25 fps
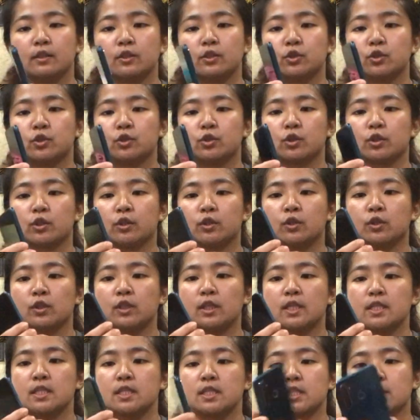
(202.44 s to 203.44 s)
So
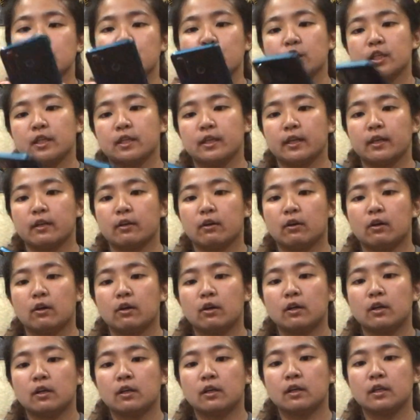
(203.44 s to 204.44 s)
let's turn it
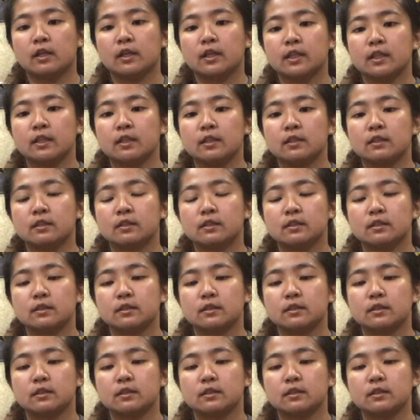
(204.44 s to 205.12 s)
on.